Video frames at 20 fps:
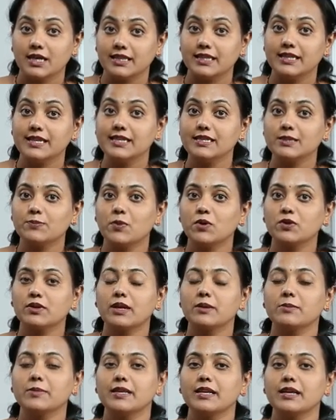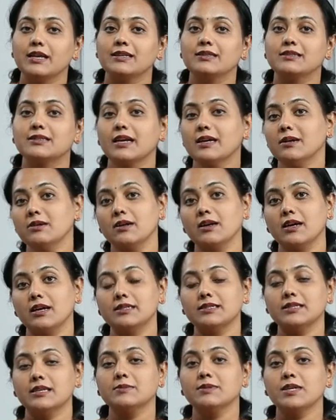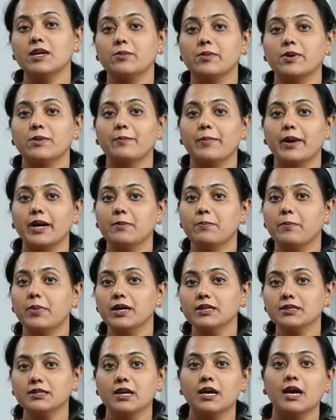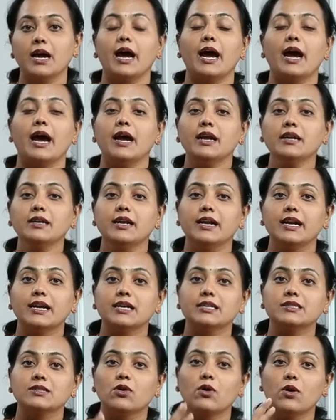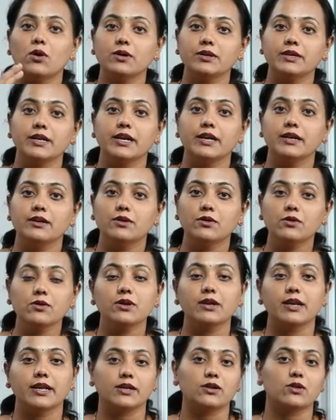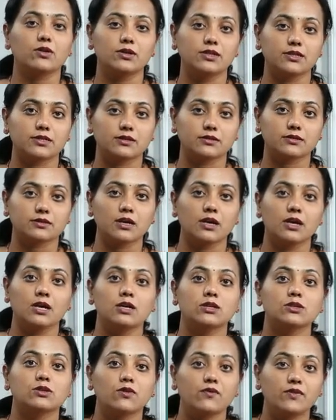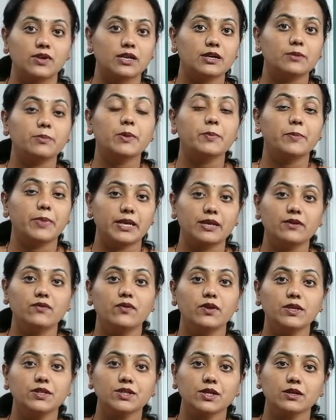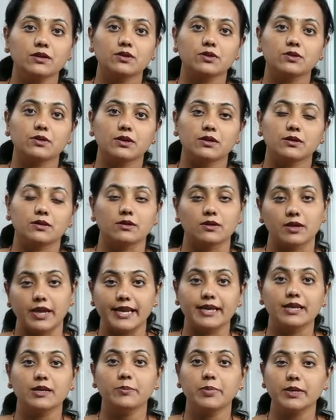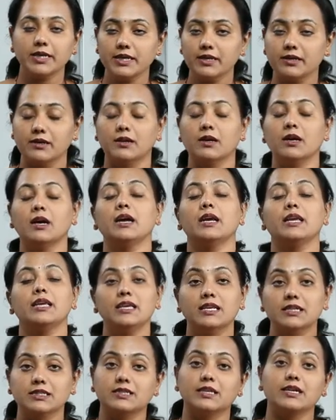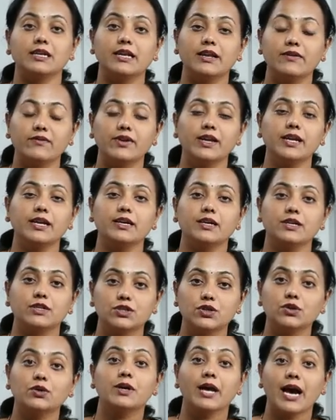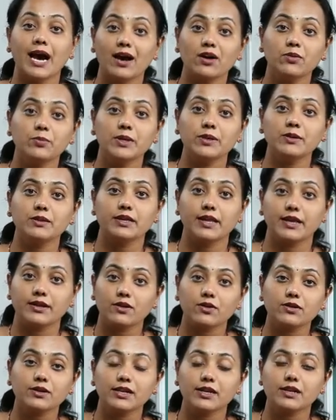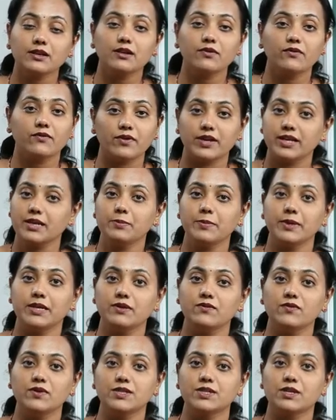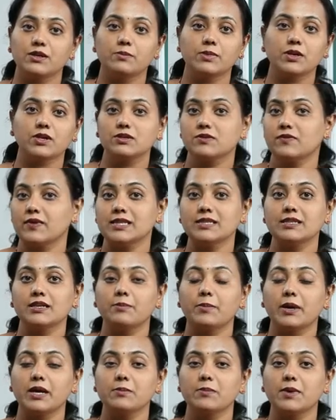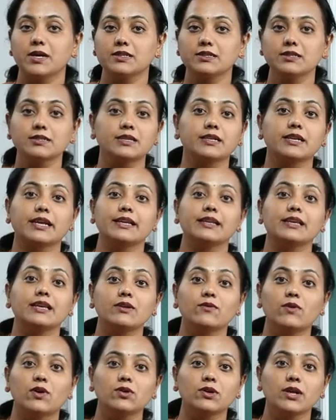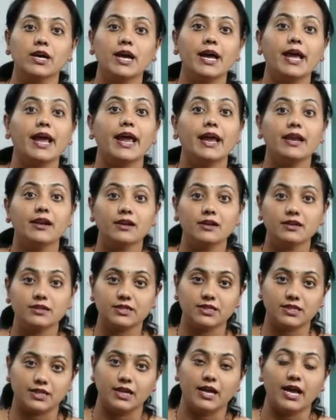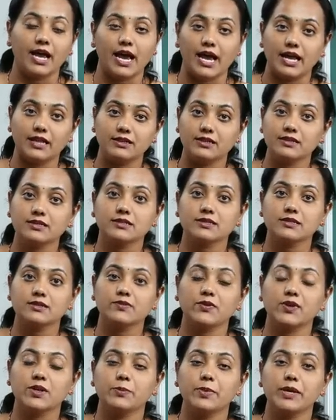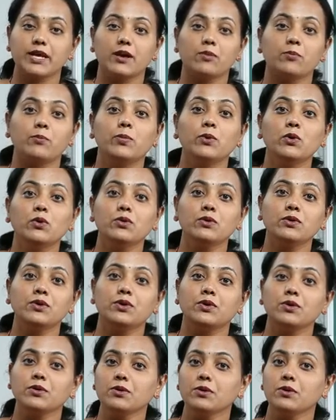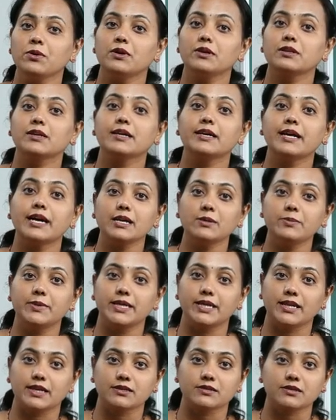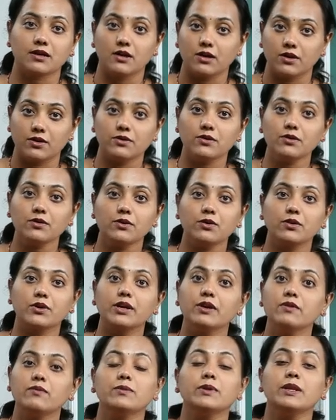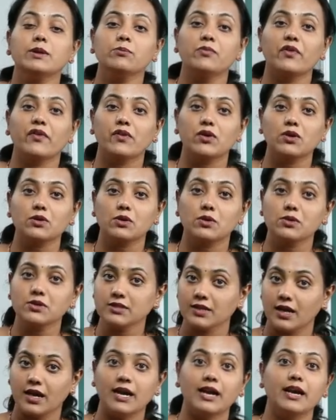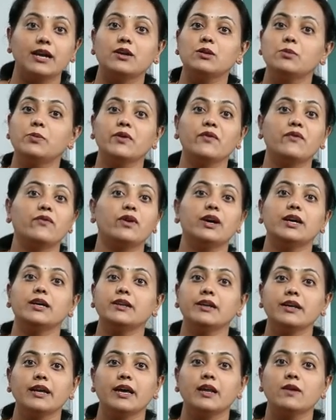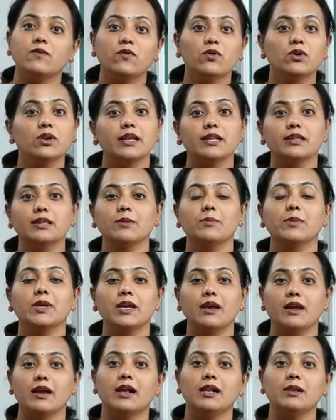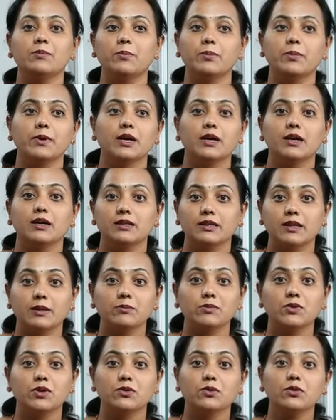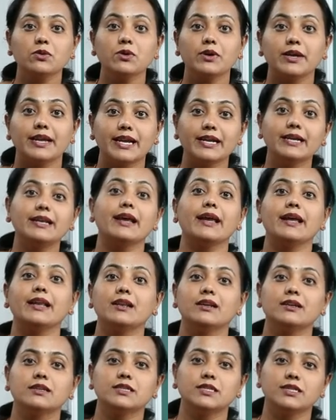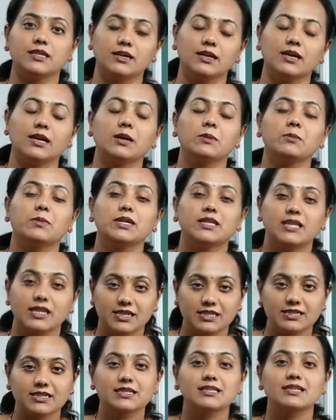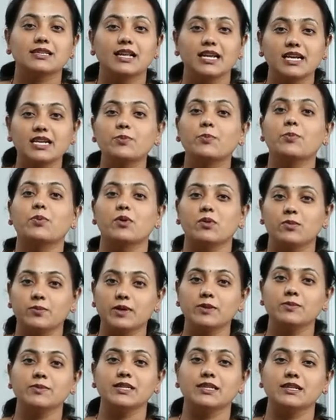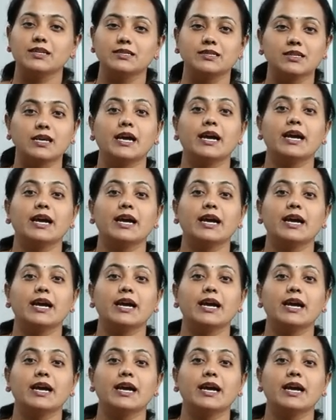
These both have been enzymes have been bypassed, and it has gone into glycolysis. So will it be beneficial to anybody? Yes, in a way it should have been theoretically very beneficial, because once it bypasses, it can give out energy, and this will be a boon to the diabetics. You give them fructose, it will be very helpful, and they may help them to get energy. But there is a slight problem in this.